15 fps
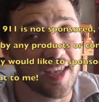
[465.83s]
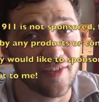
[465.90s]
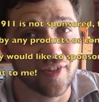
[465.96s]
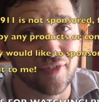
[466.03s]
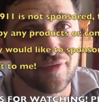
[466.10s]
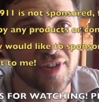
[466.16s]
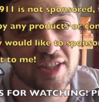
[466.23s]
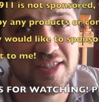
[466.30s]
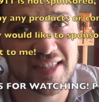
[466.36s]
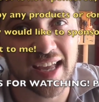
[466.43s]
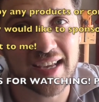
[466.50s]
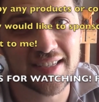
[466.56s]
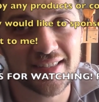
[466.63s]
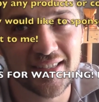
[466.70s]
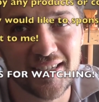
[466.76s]
If it fits
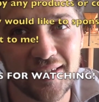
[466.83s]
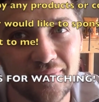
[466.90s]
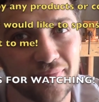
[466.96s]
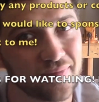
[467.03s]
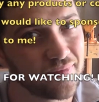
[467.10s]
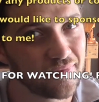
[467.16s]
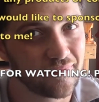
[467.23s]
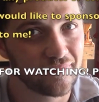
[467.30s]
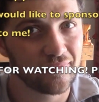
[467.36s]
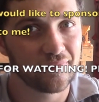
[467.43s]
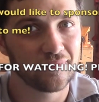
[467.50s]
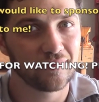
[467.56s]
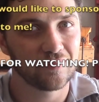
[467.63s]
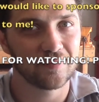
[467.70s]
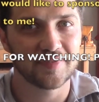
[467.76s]
nicely,
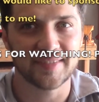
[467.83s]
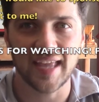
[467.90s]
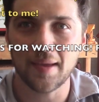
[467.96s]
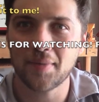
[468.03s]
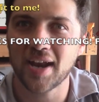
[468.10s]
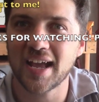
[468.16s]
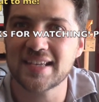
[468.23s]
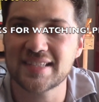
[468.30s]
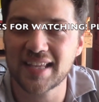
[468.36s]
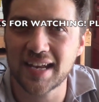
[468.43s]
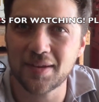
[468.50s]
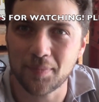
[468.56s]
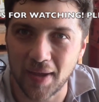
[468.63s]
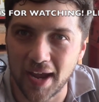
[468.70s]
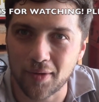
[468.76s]
set
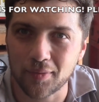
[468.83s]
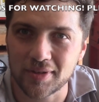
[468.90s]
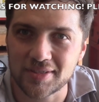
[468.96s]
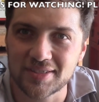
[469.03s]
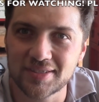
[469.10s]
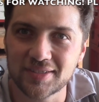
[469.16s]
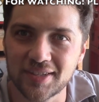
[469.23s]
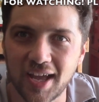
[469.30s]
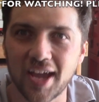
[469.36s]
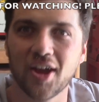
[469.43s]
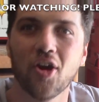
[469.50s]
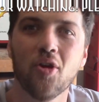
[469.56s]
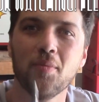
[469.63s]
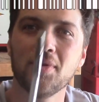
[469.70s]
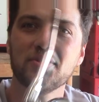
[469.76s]
it backwards.
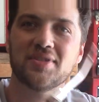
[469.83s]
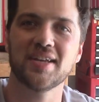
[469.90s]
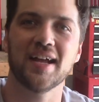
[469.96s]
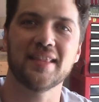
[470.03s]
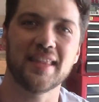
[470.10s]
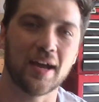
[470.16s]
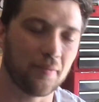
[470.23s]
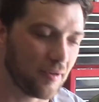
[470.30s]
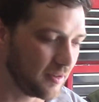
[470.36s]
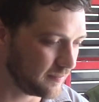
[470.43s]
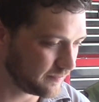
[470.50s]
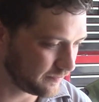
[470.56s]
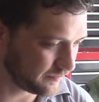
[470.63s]
I almost got that one.